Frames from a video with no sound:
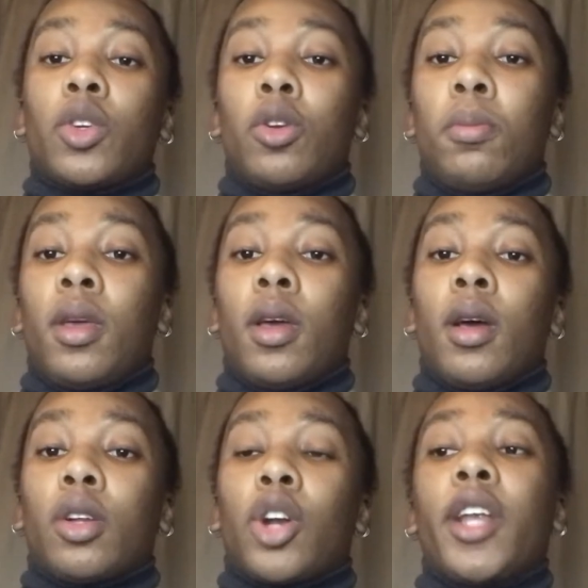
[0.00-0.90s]
could be
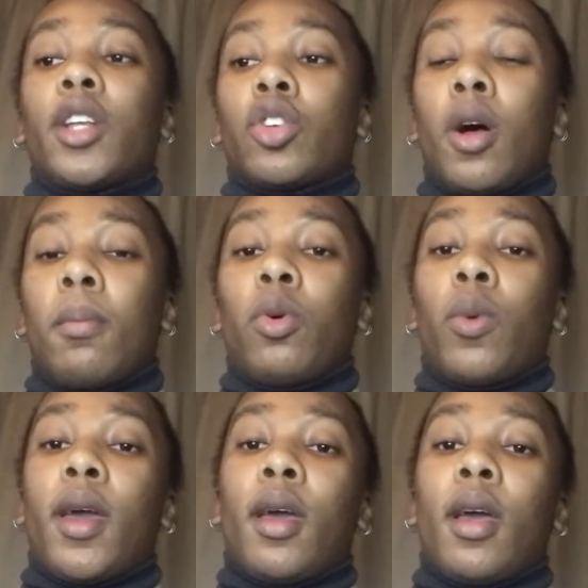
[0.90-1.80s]
a great example
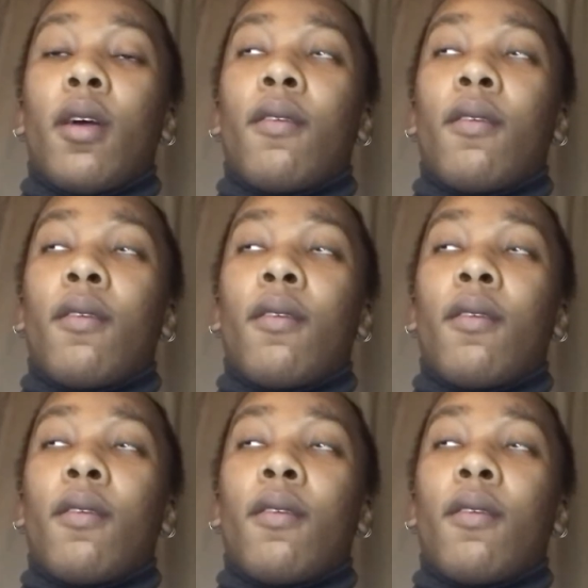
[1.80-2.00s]
where